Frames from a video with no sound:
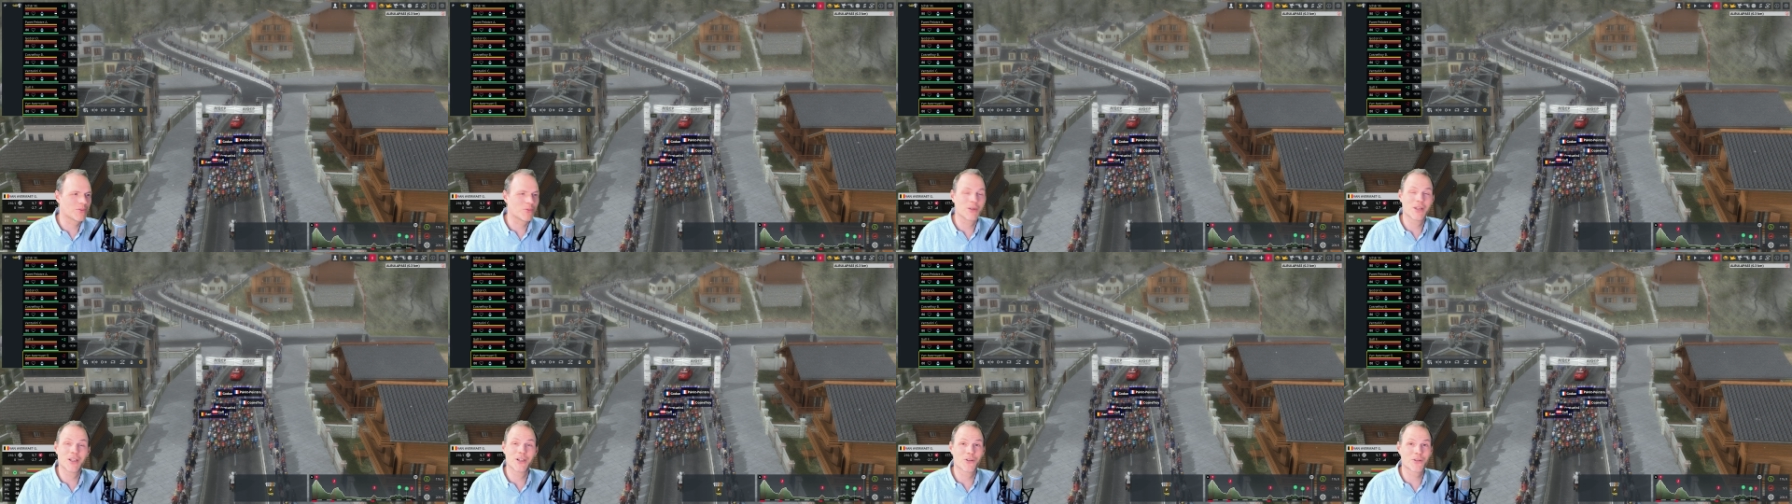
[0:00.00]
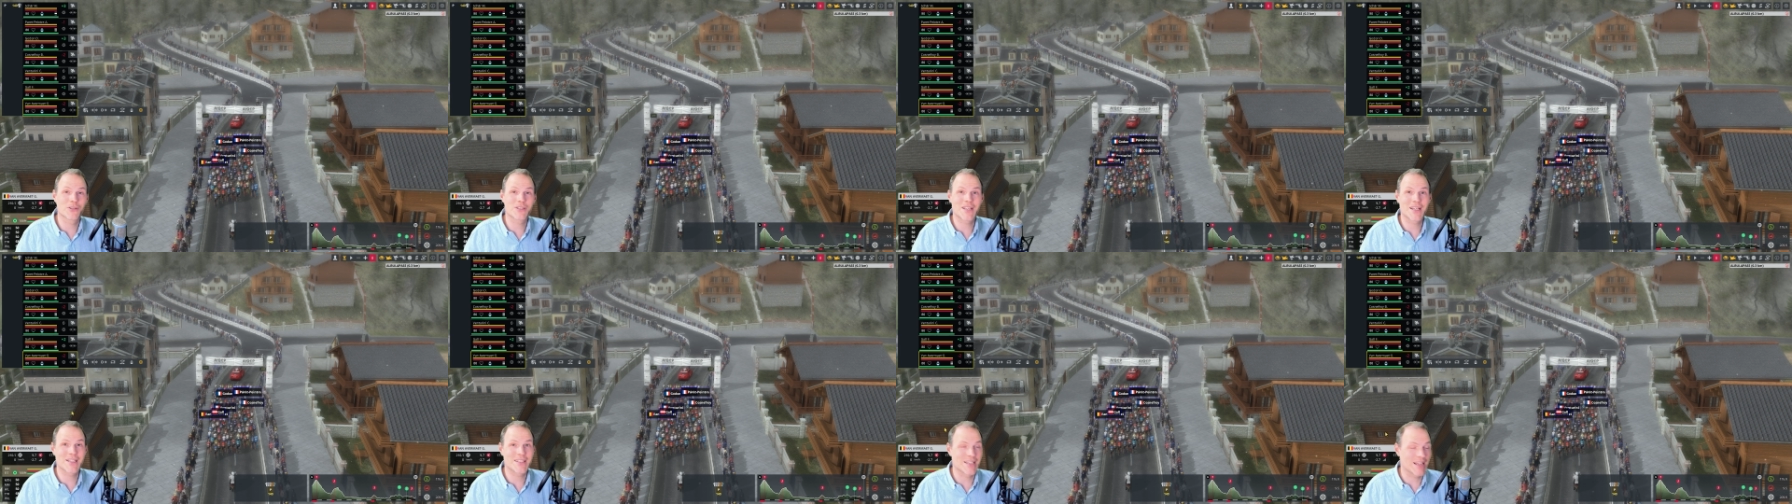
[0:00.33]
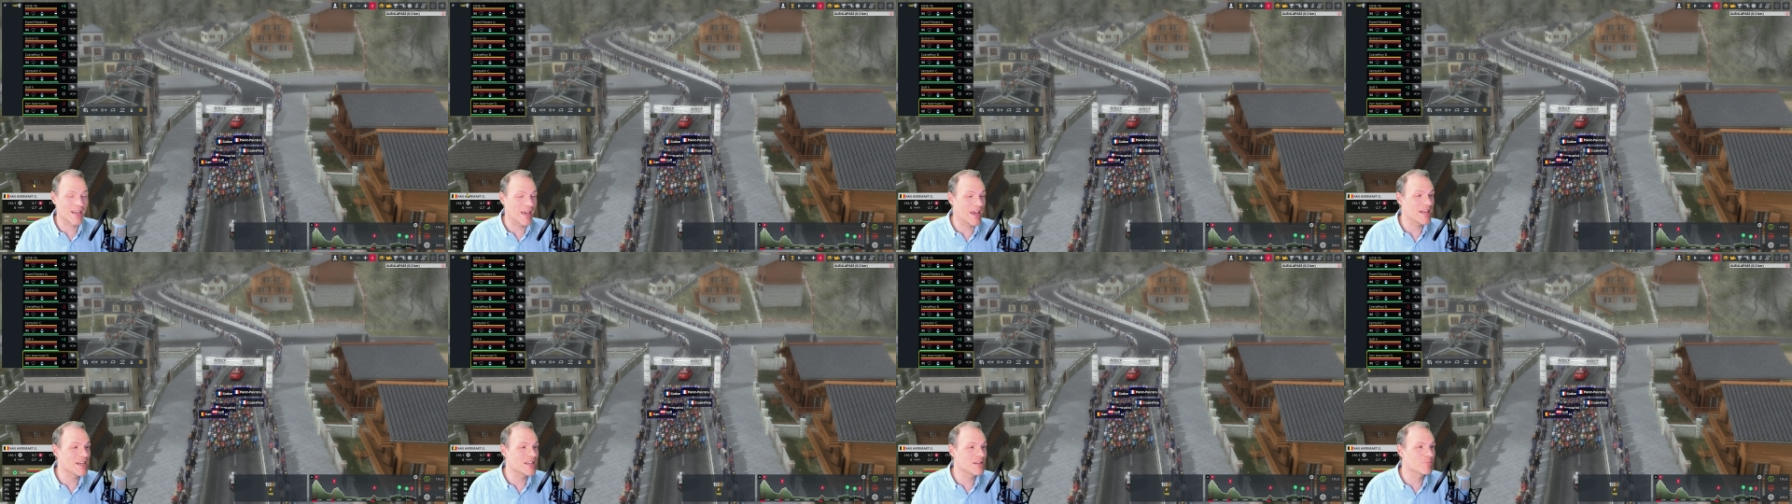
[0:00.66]
We are not
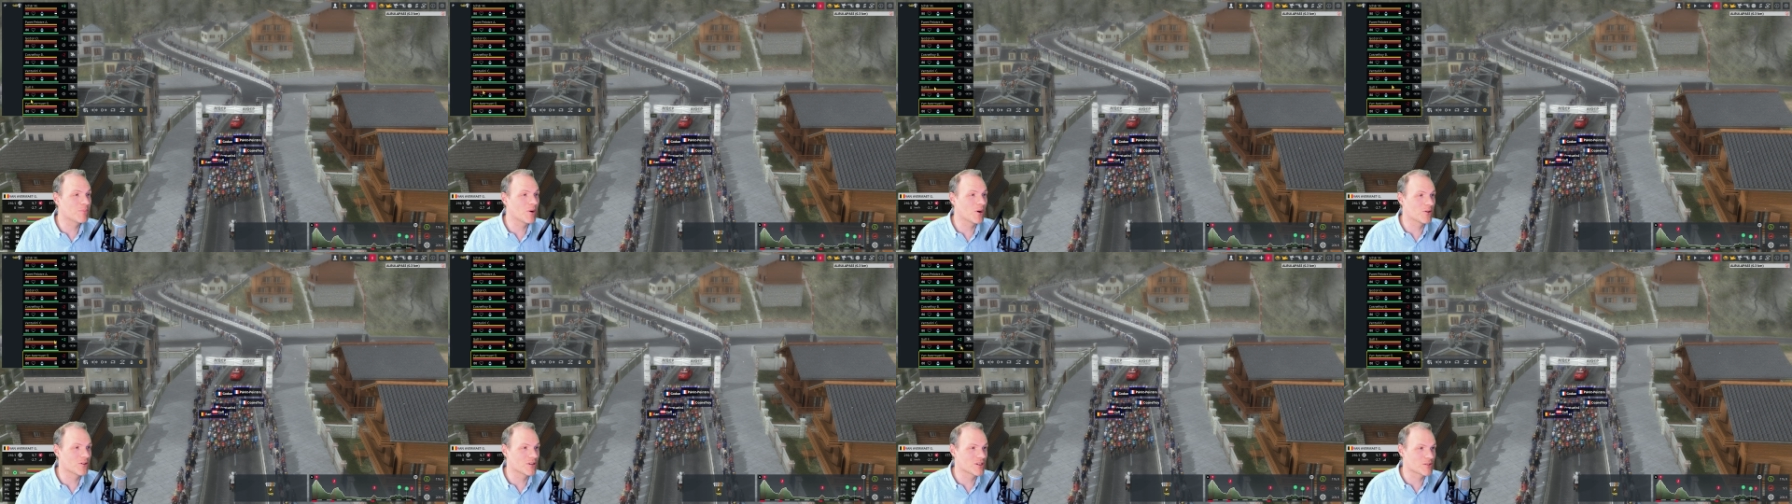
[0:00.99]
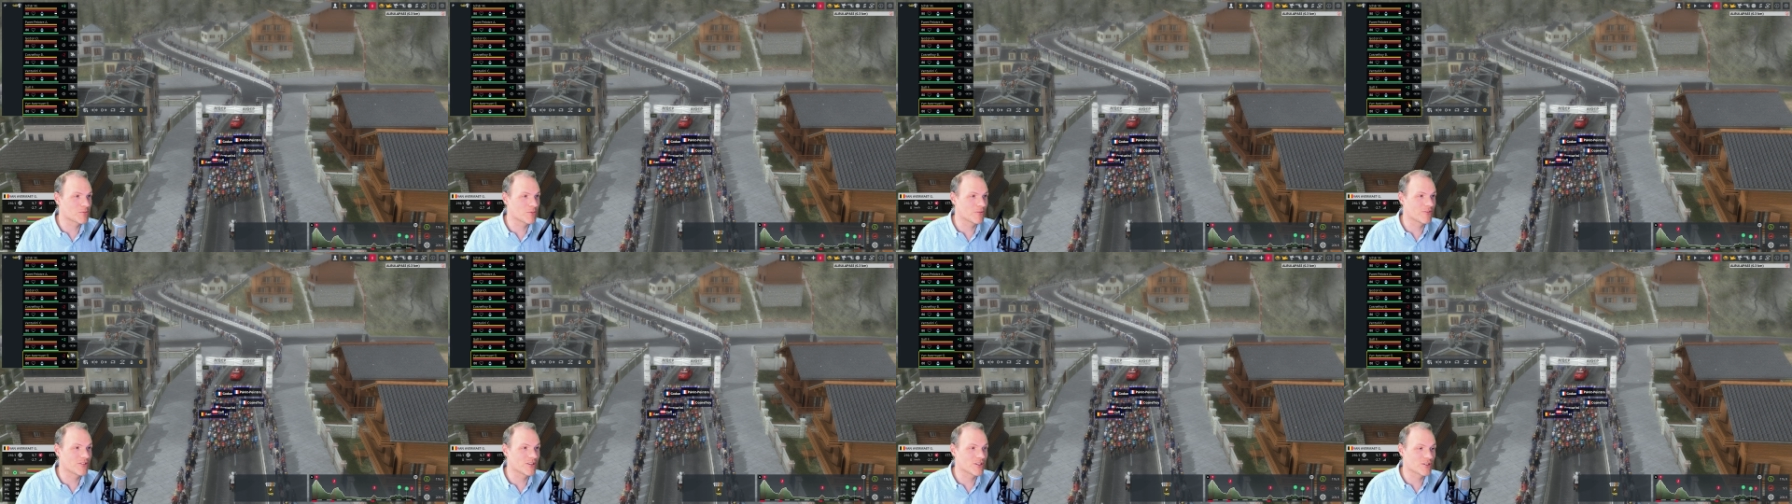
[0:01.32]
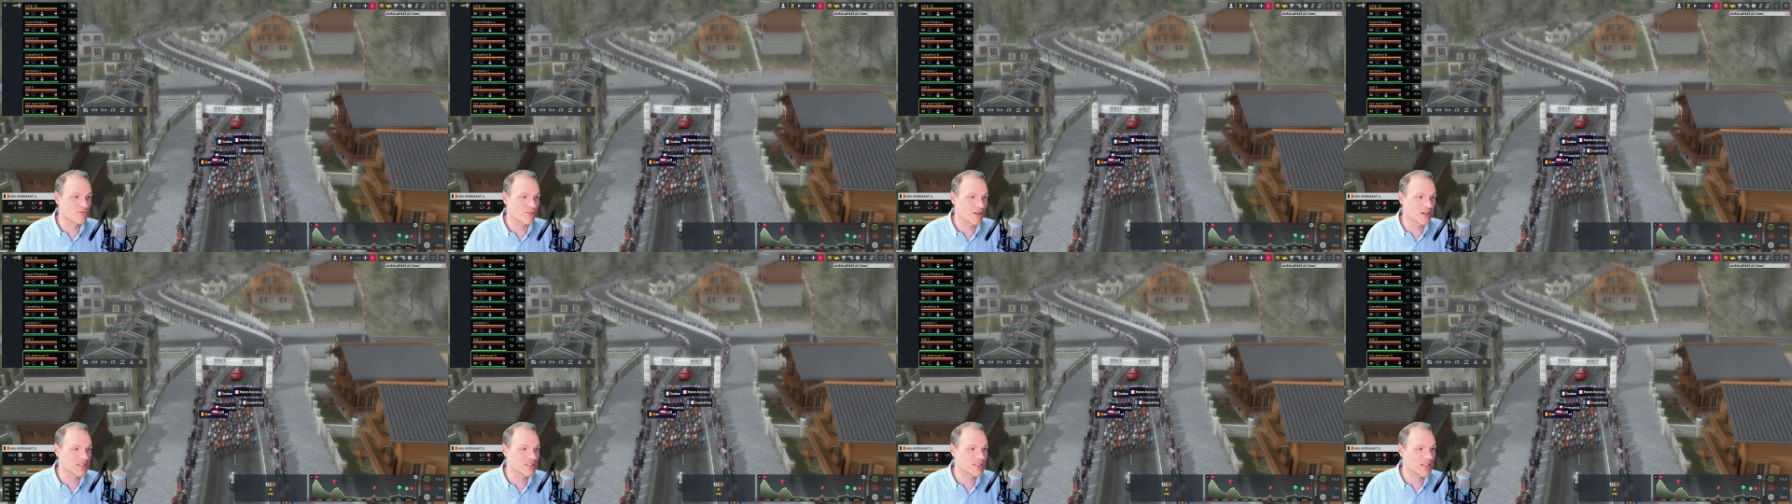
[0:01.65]
getting any bonus with
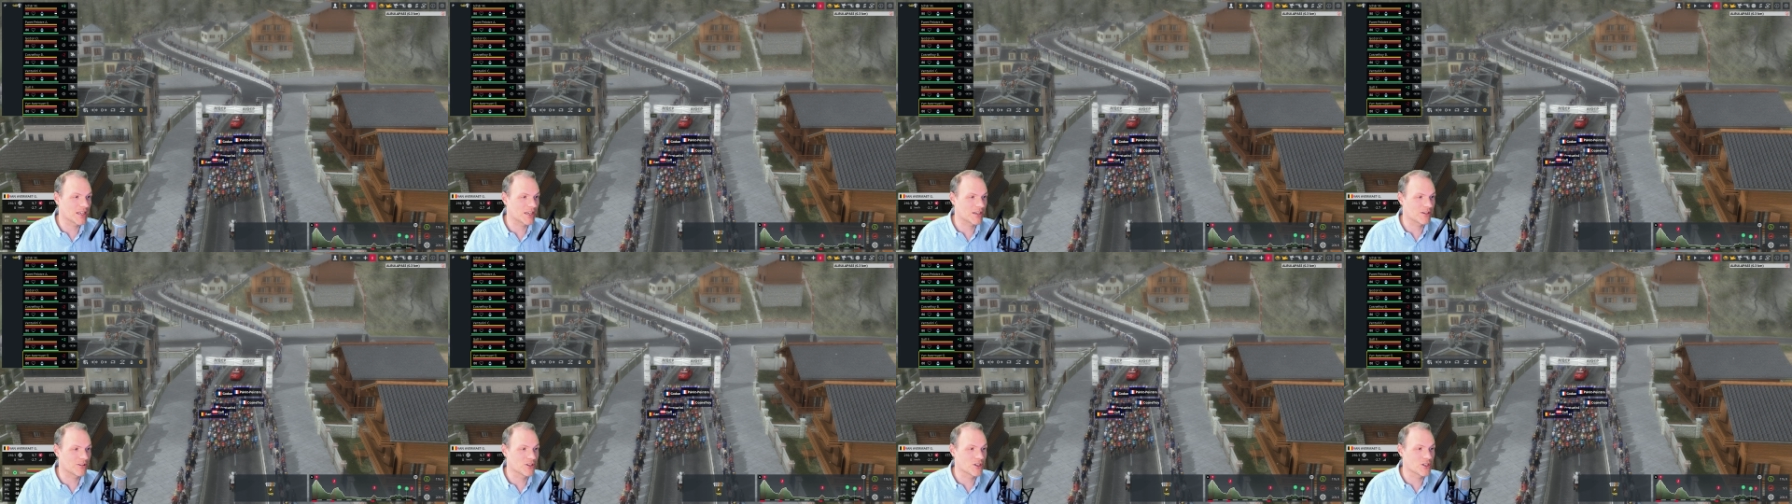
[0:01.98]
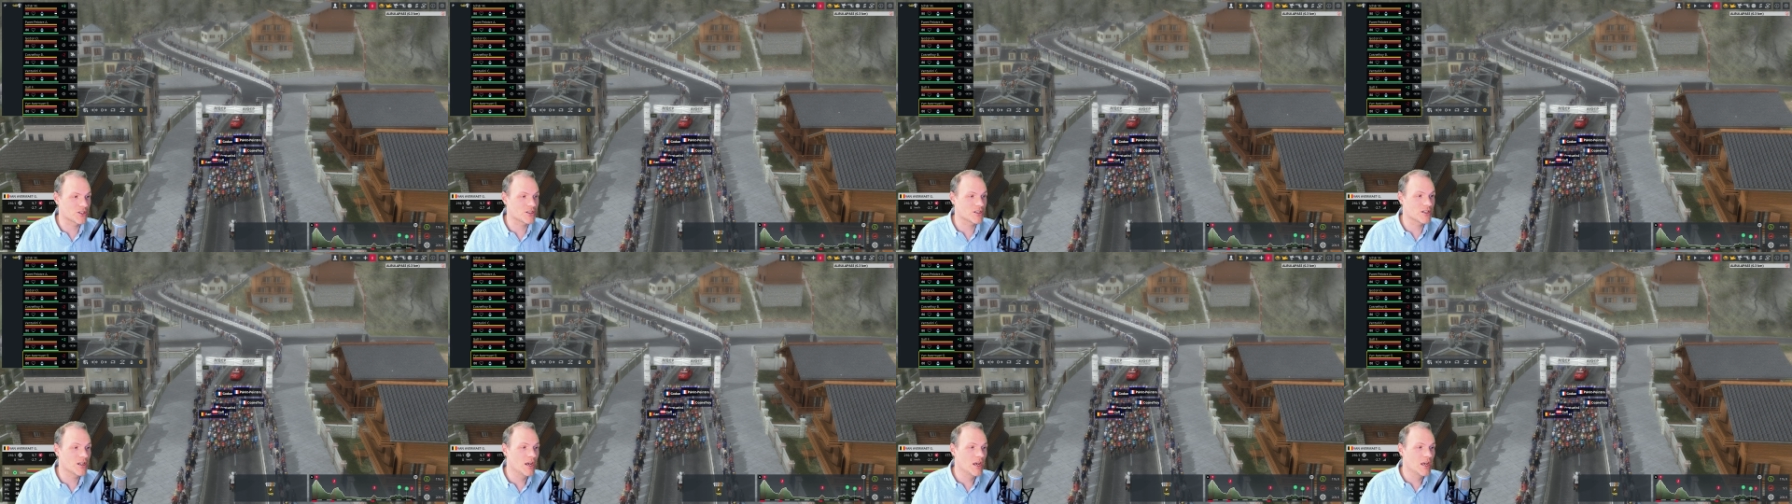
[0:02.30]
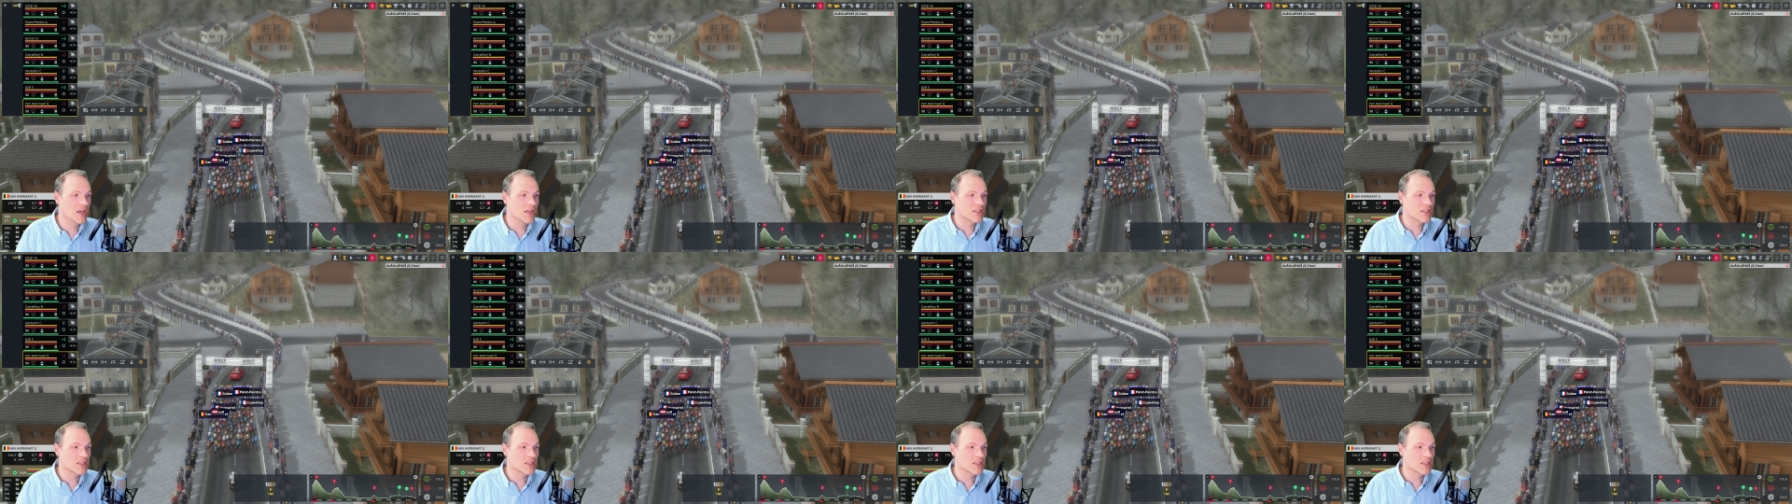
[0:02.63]
this race day condition.